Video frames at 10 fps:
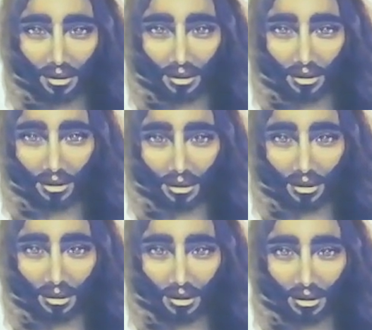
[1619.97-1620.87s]
to
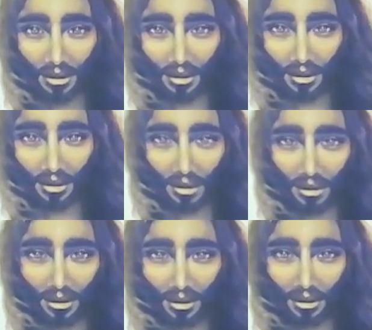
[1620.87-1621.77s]
serve in a
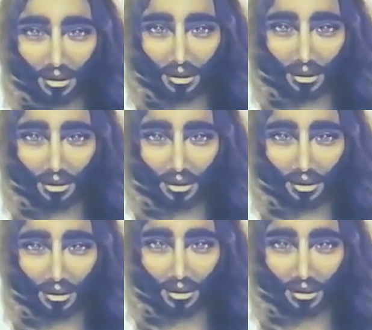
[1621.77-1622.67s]
way that also
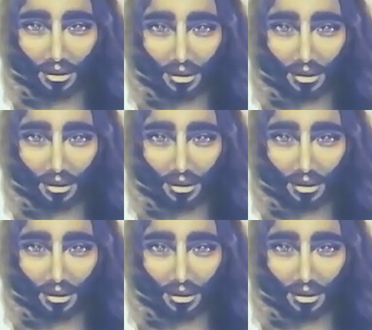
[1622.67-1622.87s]
serves